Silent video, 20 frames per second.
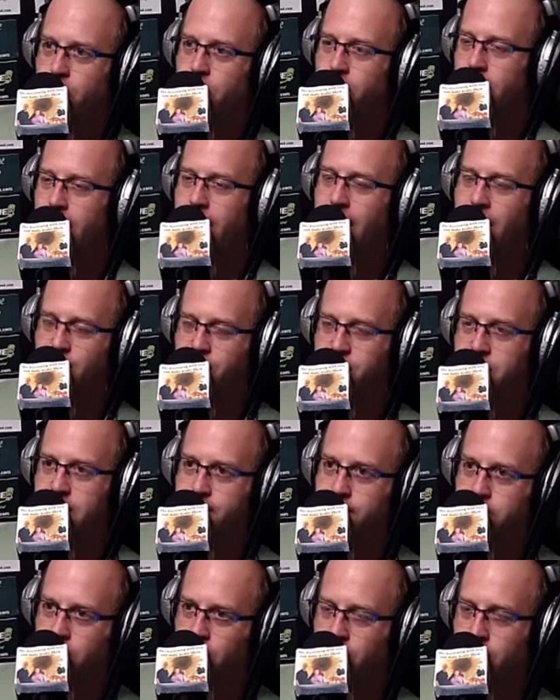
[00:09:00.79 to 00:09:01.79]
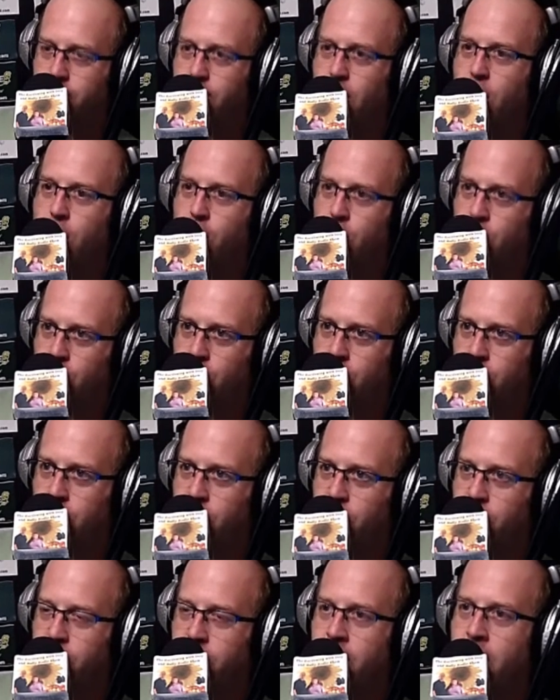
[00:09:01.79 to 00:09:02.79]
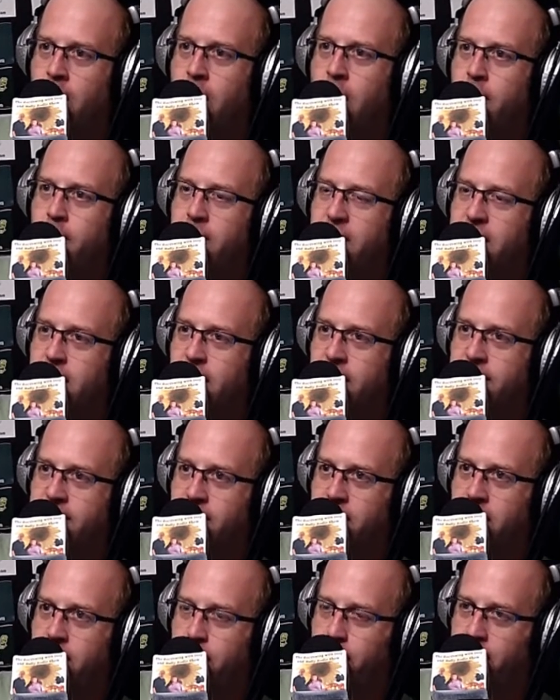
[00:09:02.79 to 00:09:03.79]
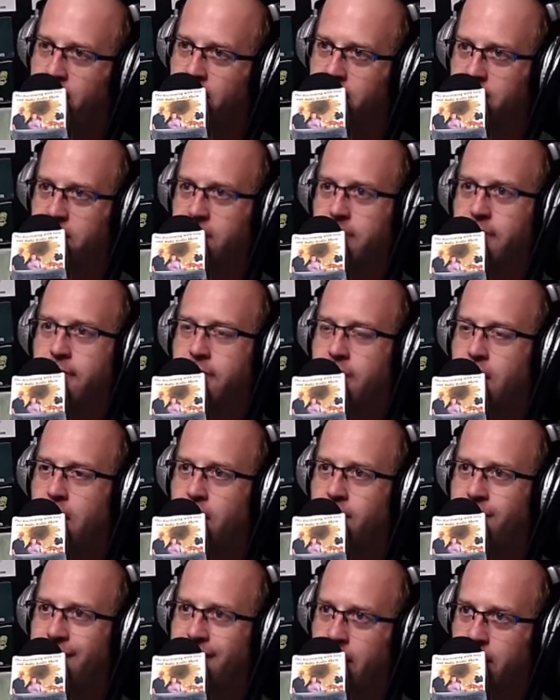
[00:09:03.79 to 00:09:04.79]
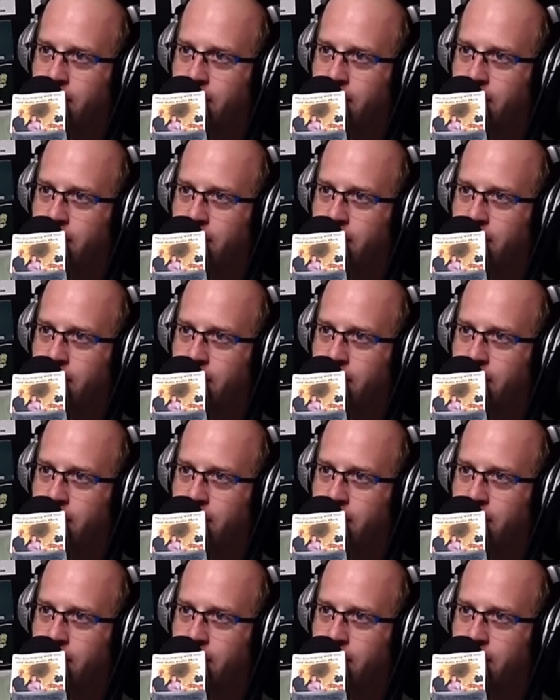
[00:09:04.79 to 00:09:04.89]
bloom, algae bloom occurs because of an abundance of